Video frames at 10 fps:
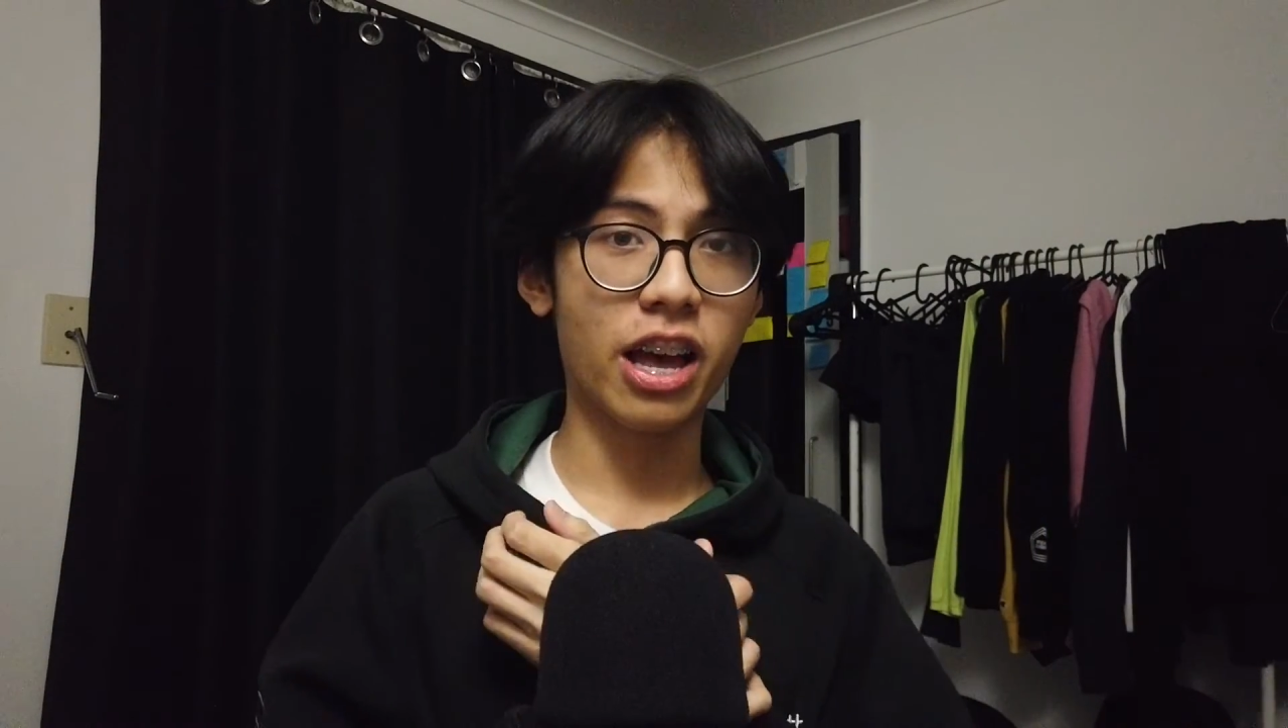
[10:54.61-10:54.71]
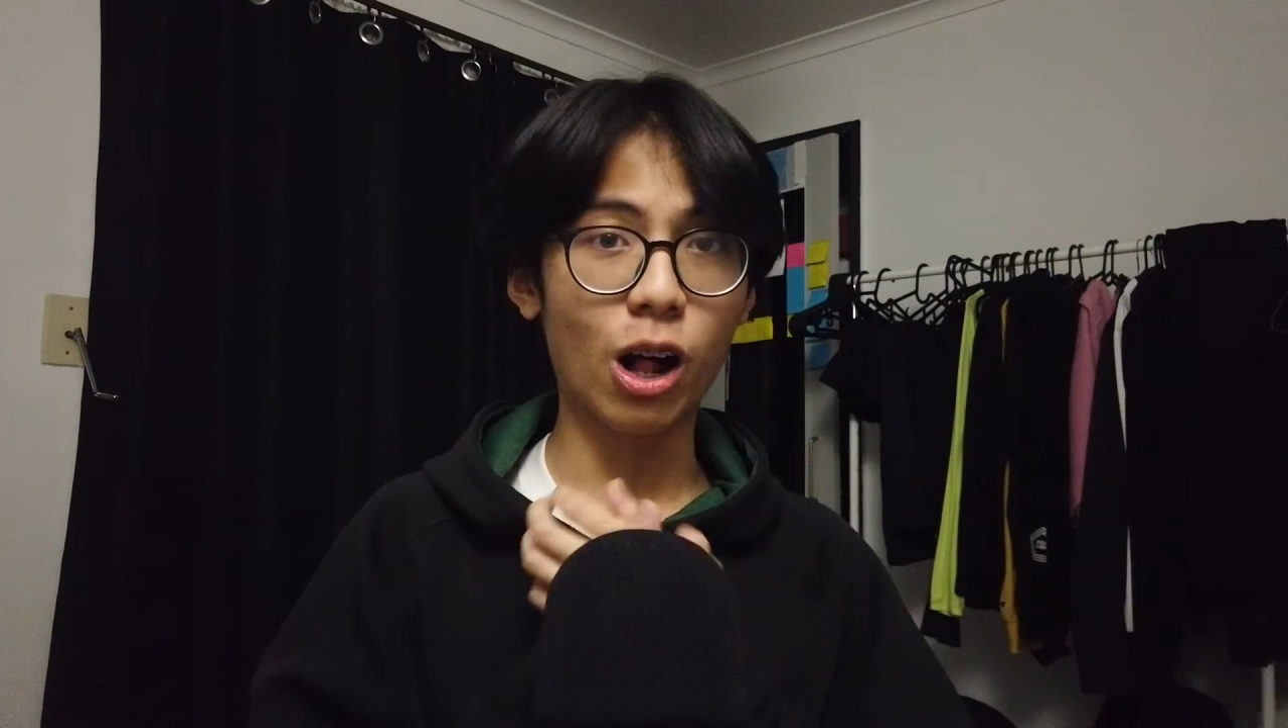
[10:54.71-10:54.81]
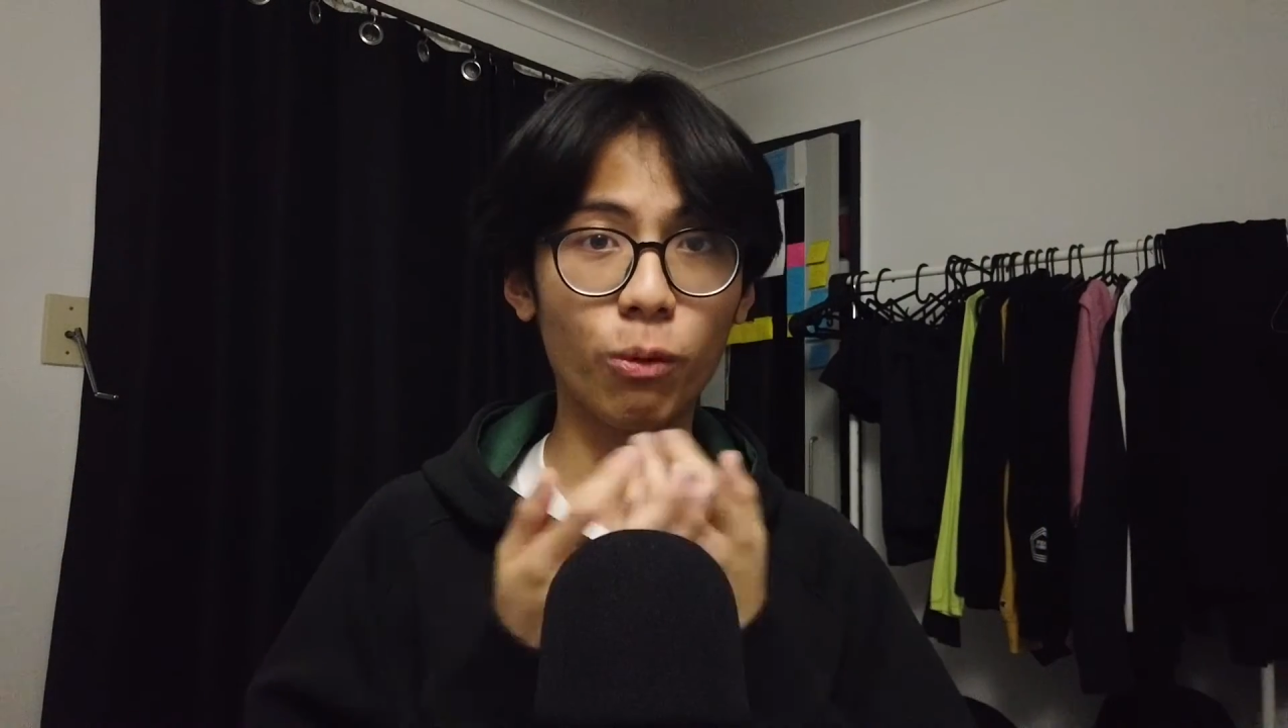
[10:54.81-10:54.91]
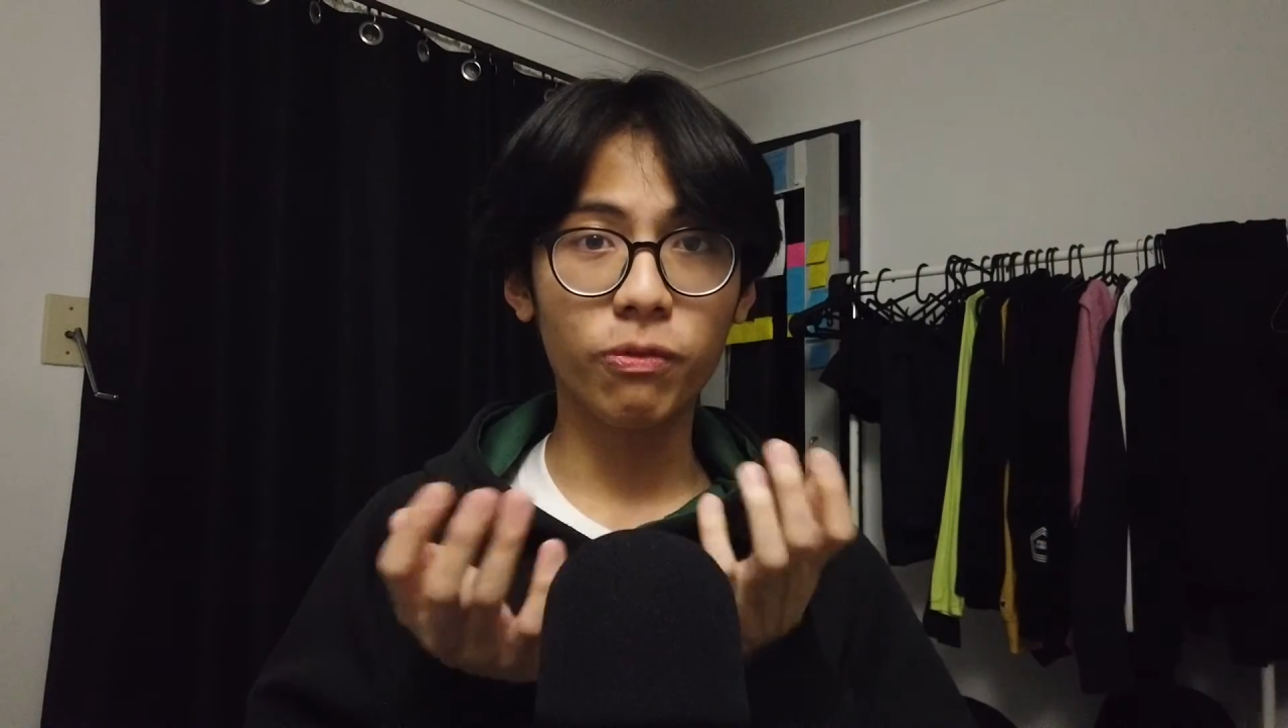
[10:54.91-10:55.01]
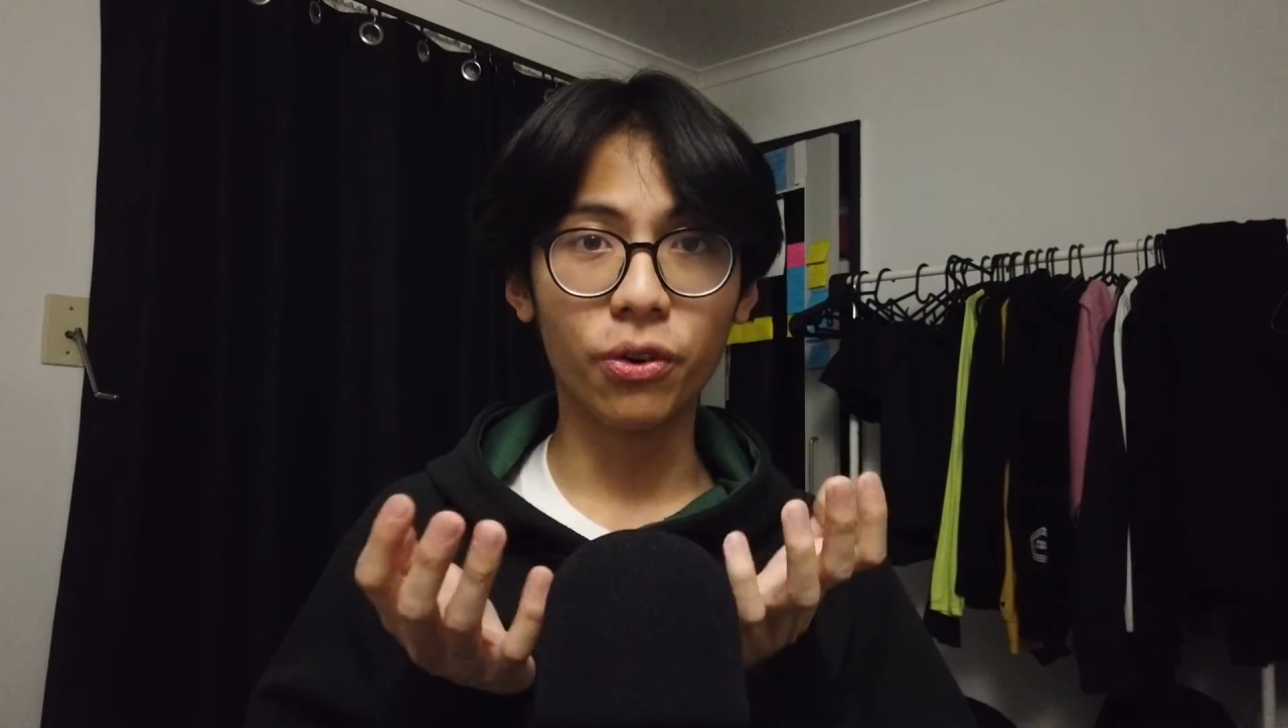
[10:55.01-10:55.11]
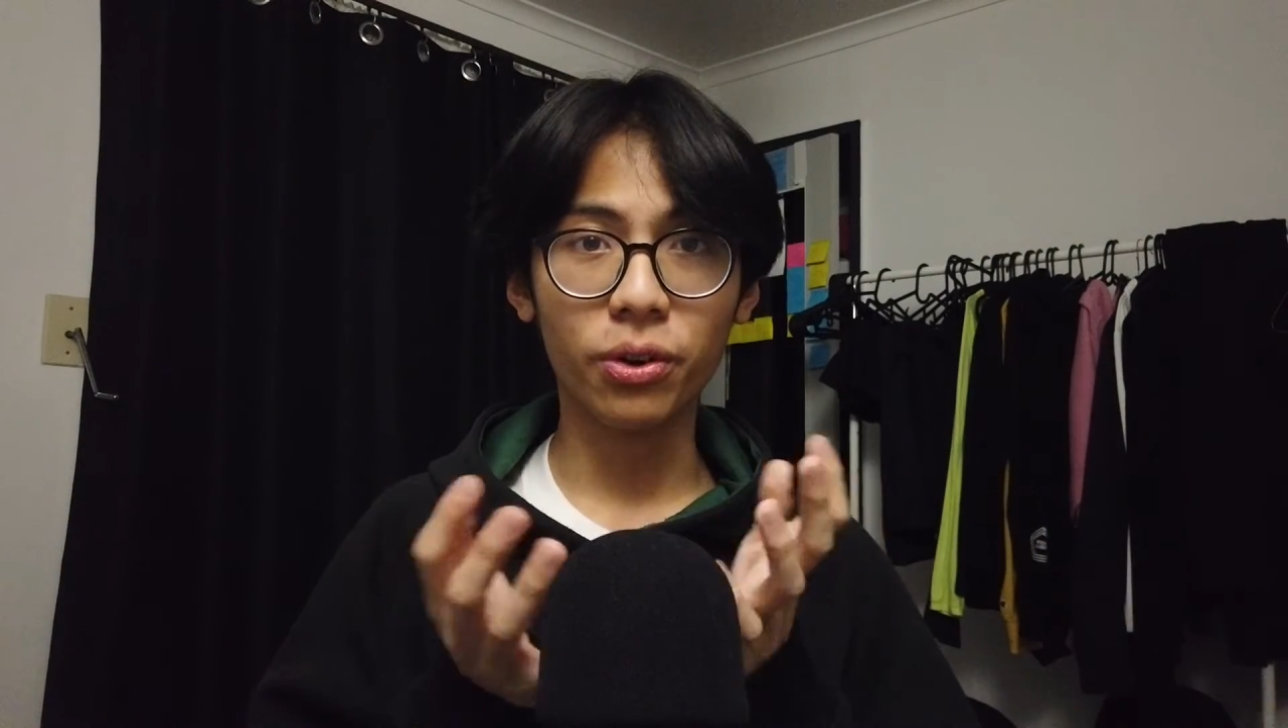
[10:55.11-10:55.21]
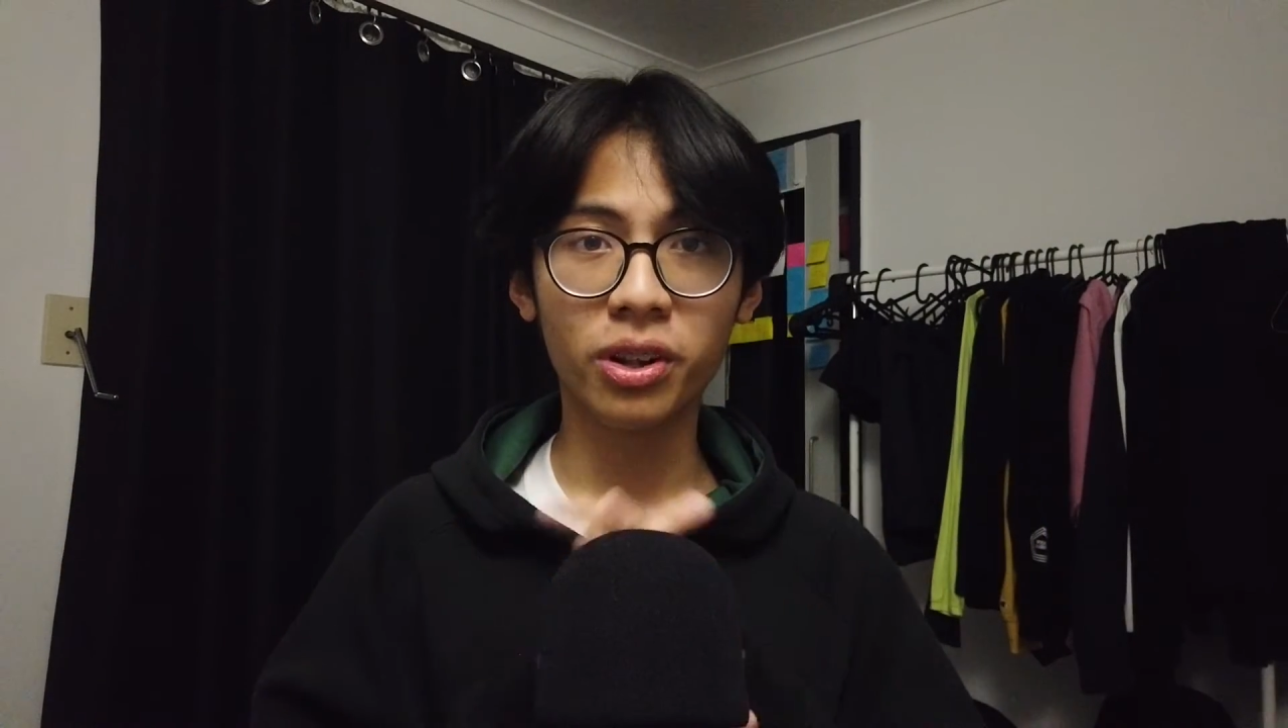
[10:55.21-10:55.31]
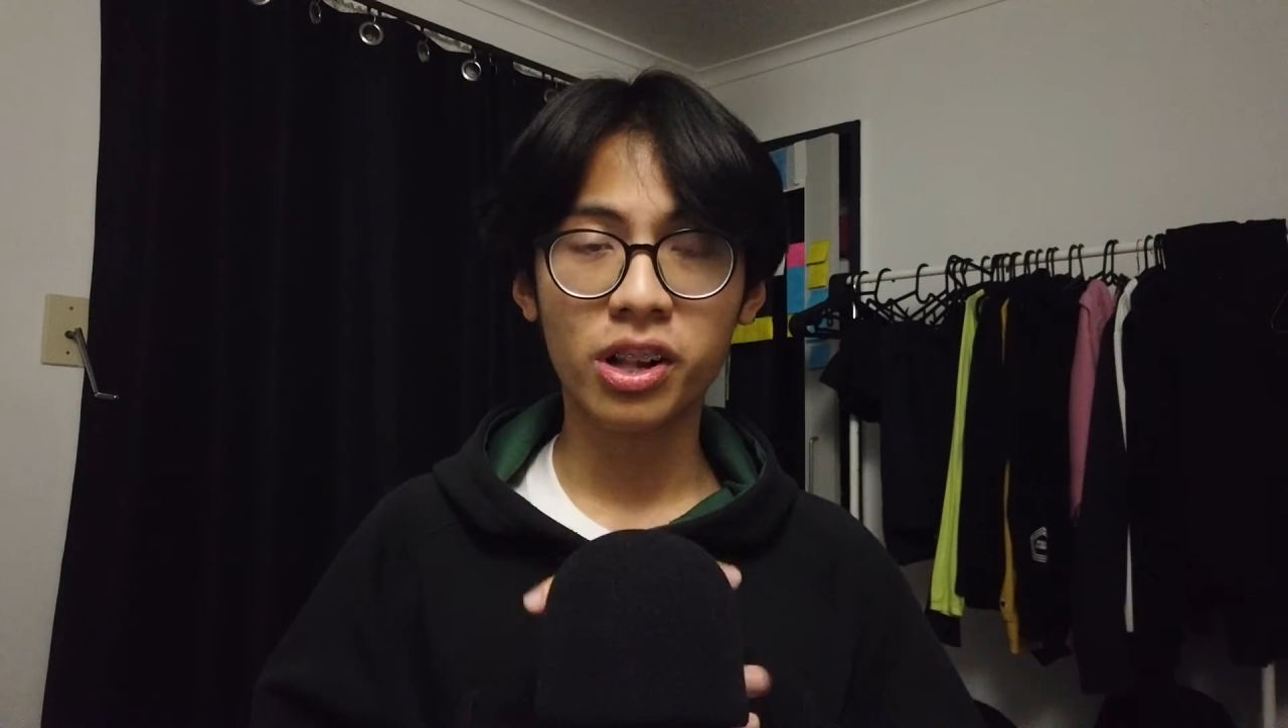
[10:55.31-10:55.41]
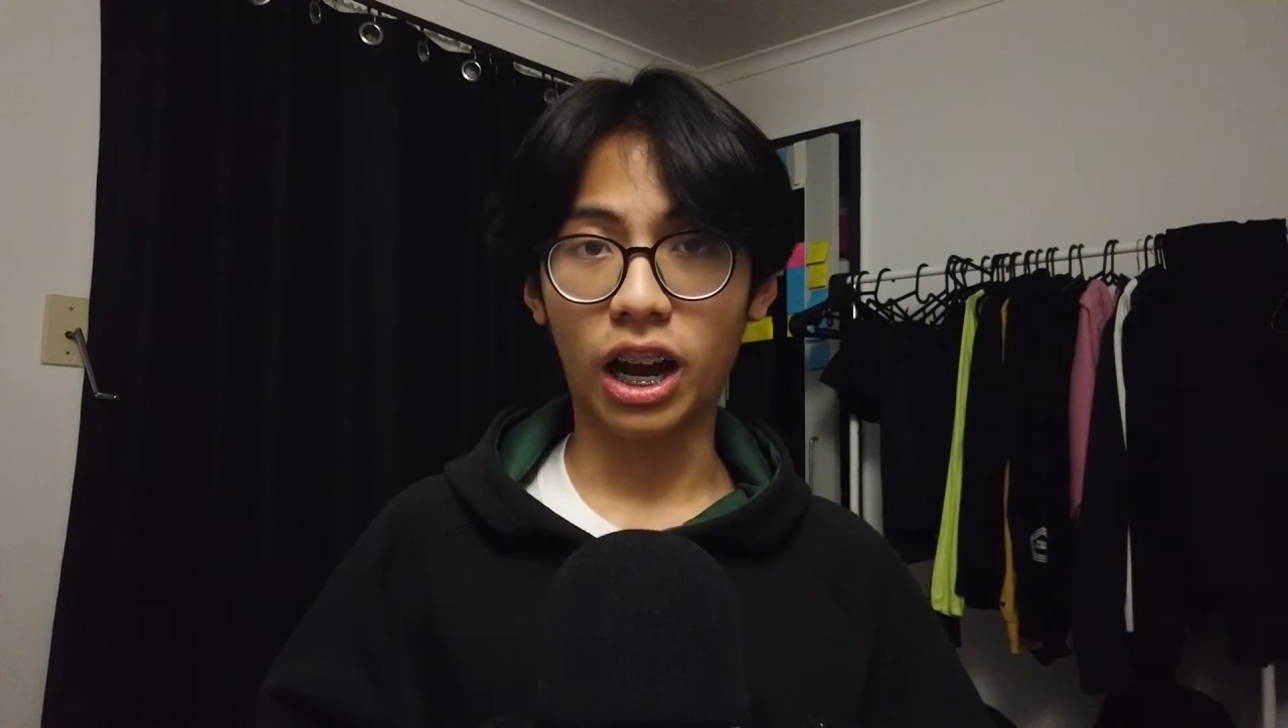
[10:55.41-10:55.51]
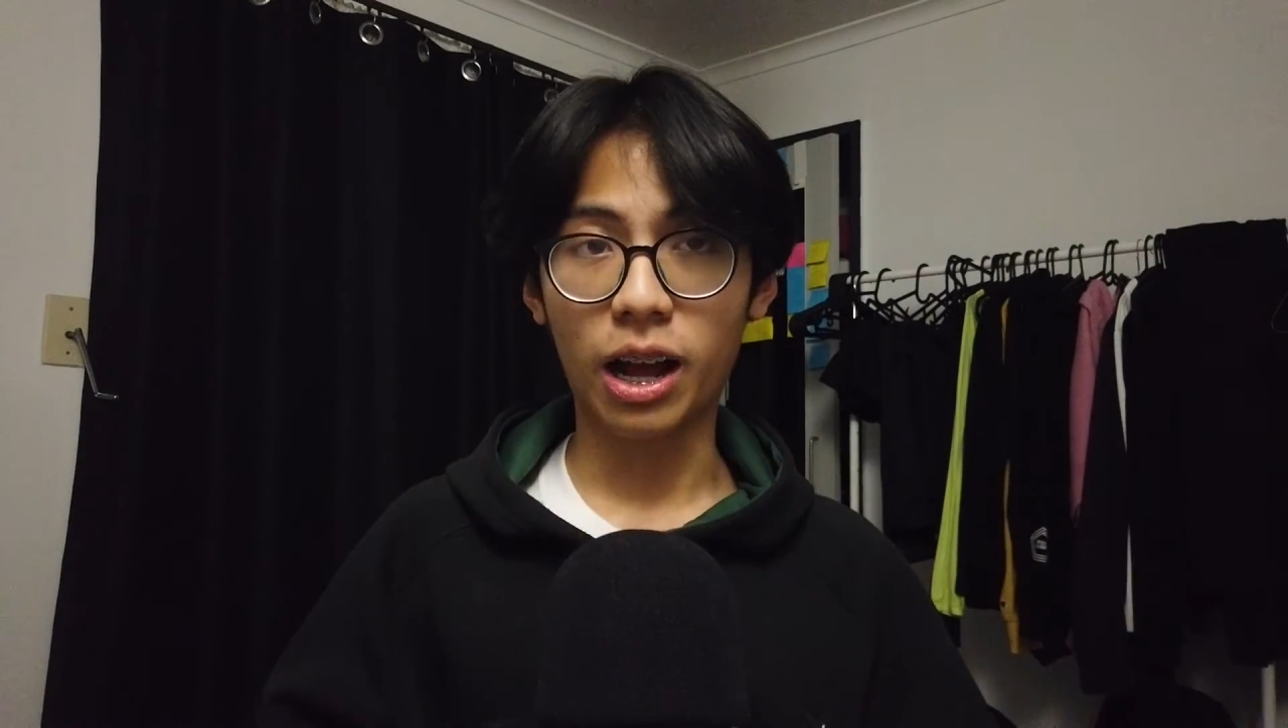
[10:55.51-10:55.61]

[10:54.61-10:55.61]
helpful